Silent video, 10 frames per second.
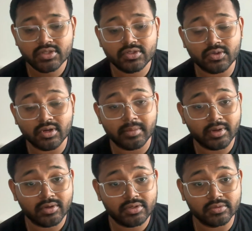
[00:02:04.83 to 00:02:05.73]
So,
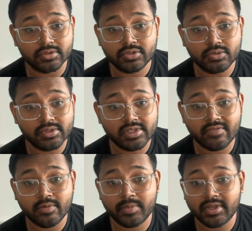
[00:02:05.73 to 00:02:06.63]
about tools, tools
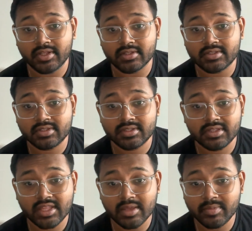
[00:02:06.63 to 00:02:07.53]
have opinions.
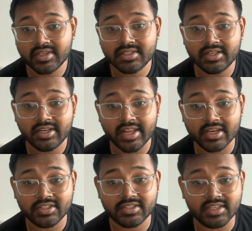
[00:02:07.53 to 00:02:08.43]
They make certain
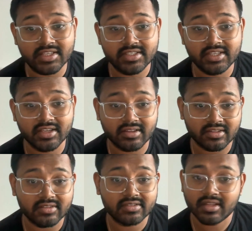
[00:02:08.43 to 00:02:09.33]
actions easy and
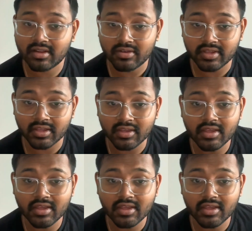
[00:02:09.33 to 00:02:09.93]
others annoying.